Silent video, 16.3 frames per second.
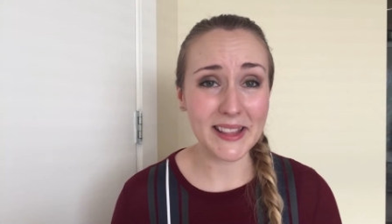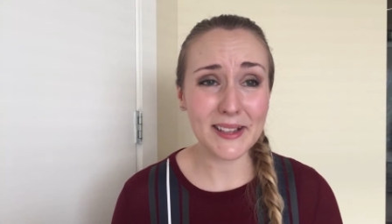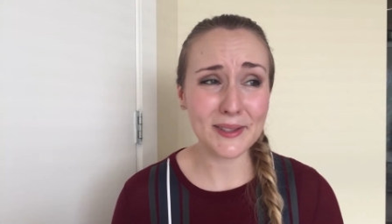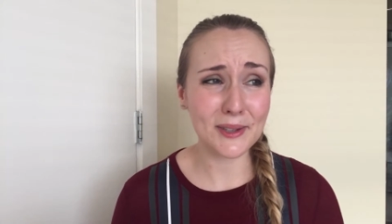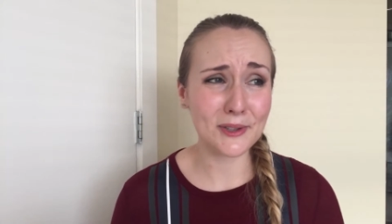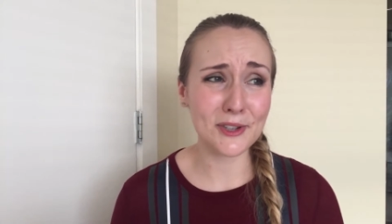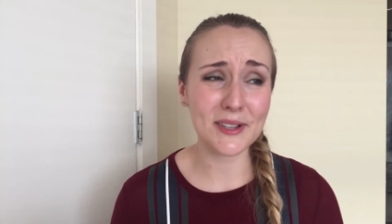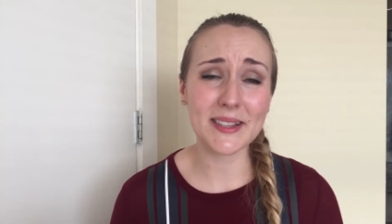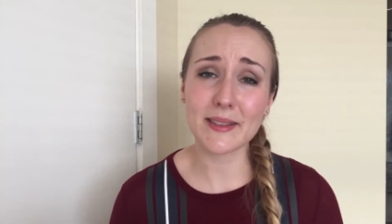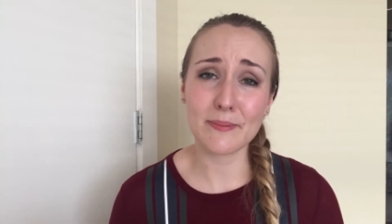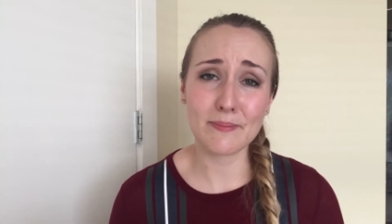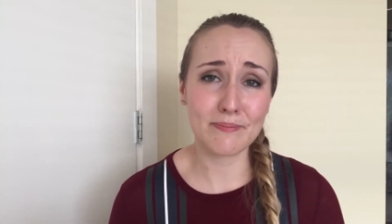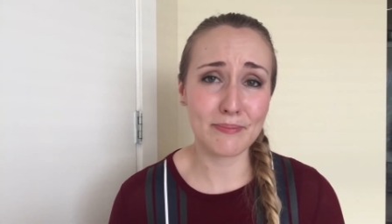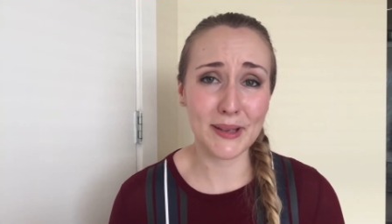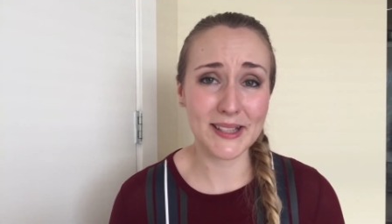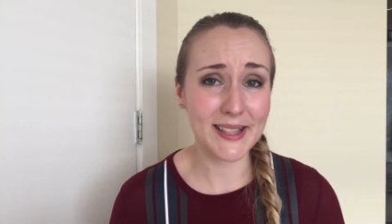These are just the
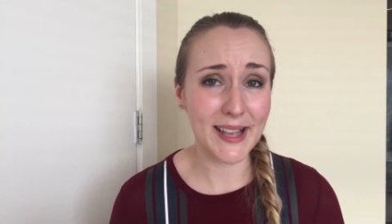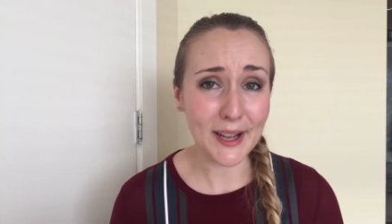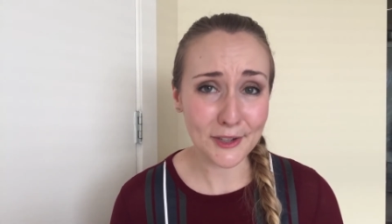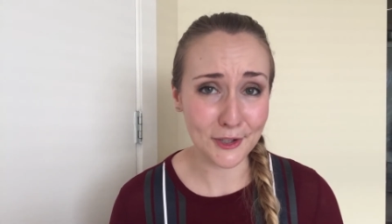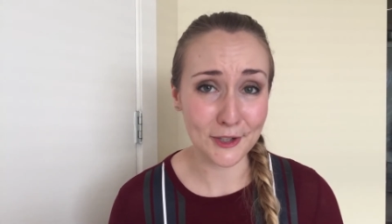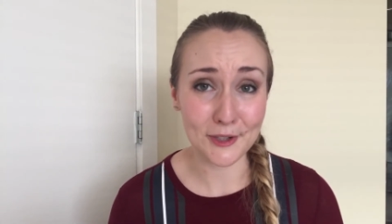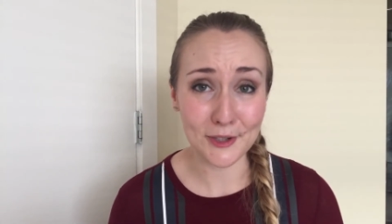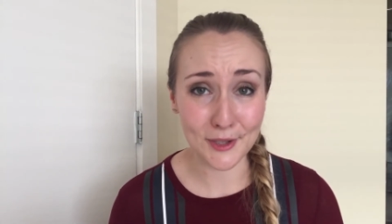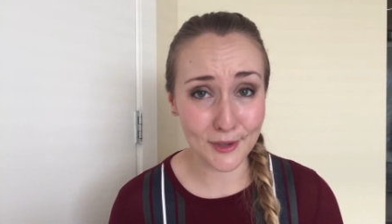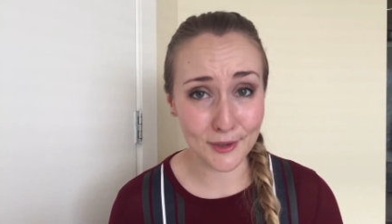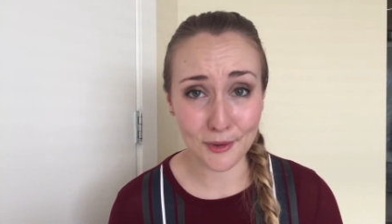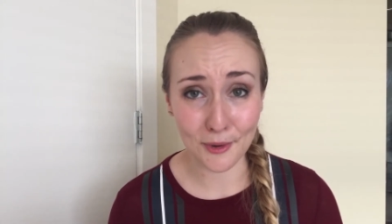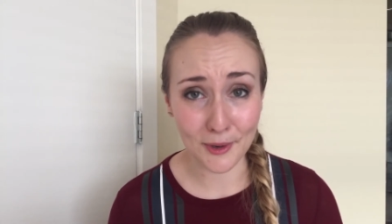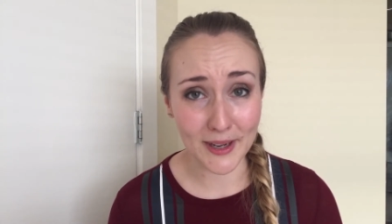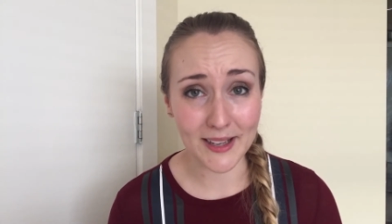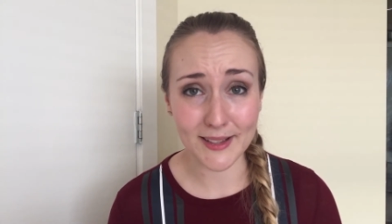possession
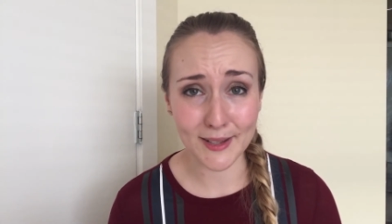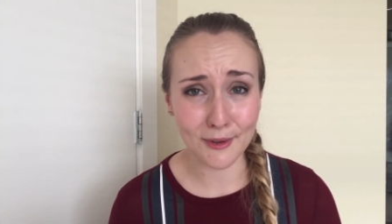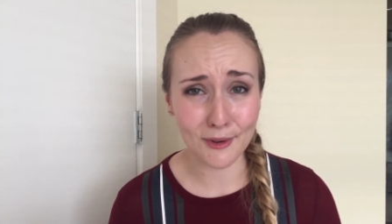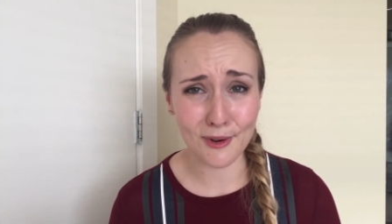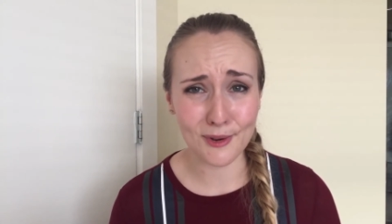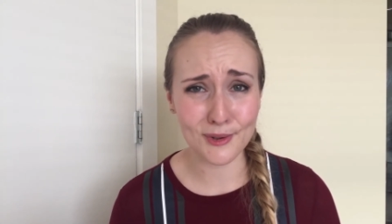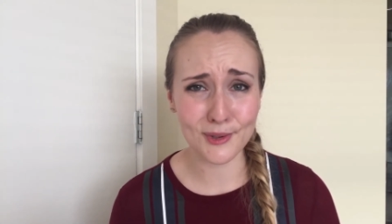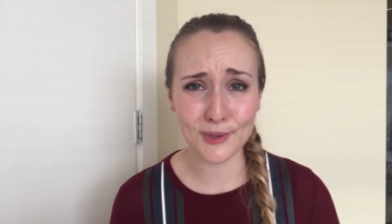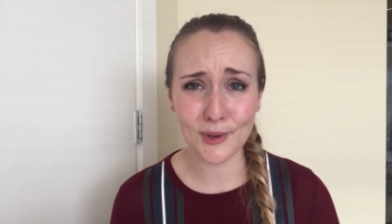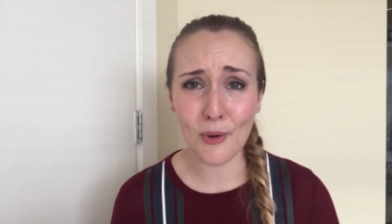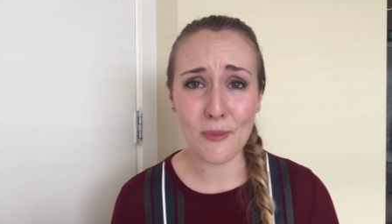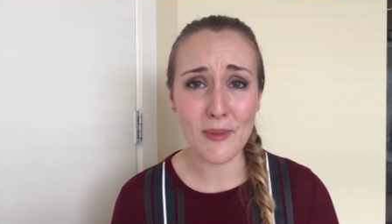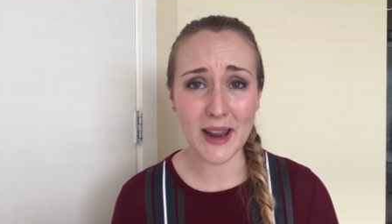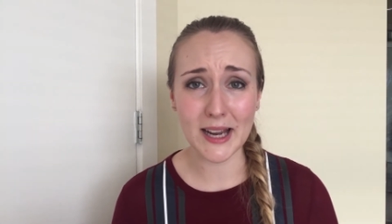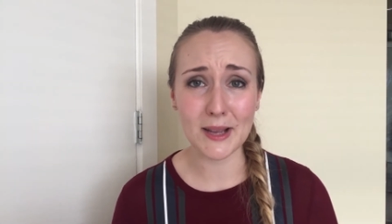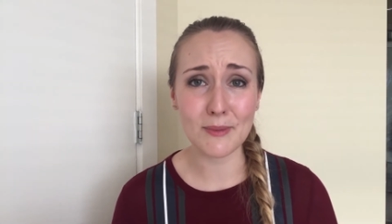stories. There are so many